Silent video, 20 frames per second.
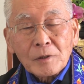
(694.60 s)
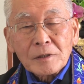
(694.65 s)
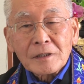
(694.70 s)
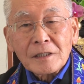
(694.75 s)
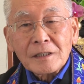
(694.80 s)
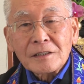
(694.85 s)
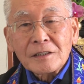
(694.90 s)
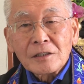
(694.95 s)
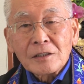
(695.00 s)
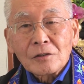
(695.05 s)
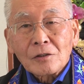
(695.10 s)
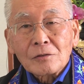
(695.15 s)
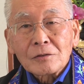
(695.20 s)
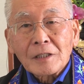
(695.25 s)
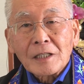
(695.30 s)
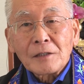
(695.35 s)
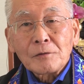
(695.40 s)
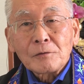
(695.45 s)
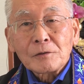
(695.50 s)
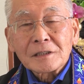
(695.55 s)
what they did
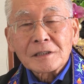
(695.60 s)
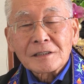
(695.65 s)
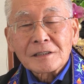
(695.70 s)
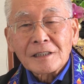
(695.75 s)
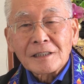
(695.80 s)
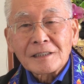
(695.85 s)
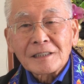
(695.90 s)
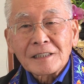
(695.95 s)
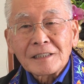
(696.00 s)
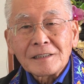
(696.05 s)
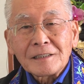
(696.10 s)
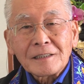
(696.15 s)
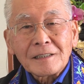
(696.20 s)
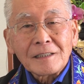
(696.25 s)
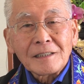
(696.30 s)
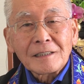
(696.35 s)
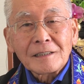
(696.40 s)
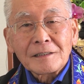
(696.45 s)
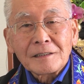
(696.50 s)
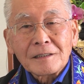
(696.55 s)
all day was study
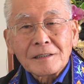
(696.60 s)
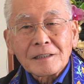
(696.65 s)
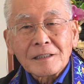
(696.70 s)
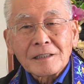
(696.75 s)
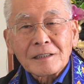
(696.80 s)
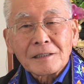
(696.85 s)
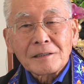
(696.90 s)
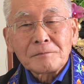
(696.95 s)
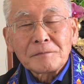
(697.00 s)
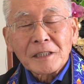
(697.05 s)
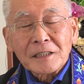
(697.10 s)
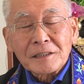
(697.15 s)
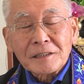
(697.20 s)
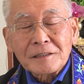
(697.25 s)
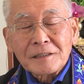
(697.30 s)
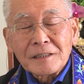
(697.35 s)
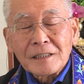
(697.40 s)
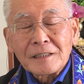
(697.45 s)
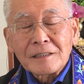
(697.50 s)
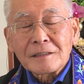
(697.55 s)
and uh,
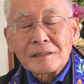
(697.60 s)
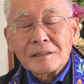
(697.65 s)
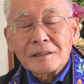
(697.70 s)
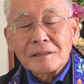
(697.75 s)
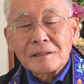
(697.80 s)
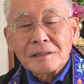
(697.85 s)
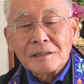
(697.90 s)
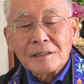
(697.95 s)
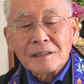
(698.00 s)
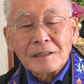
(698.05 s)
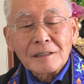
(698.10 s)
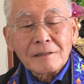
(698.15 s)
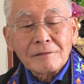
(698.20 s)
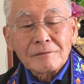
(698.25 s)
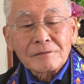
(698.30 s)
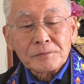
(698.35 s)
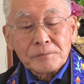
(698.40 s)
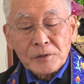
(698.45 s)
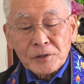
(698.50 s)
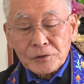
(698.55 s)
meditate and think
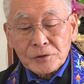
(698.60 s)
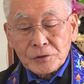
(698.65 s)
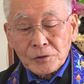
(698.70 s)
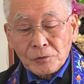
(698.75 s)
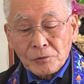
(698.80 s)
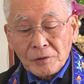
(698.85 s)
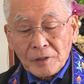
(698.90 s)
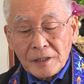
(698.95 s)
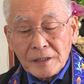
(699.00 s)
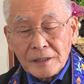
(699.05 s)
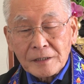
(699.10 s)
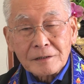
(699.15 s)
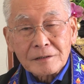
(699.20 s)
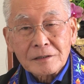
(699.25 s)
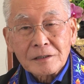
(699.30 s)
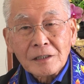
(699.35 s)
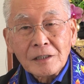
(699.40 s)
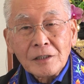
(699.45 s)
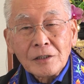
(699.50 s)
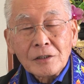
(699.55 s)
of spiritual
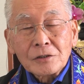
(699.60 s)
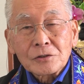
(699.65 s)
things.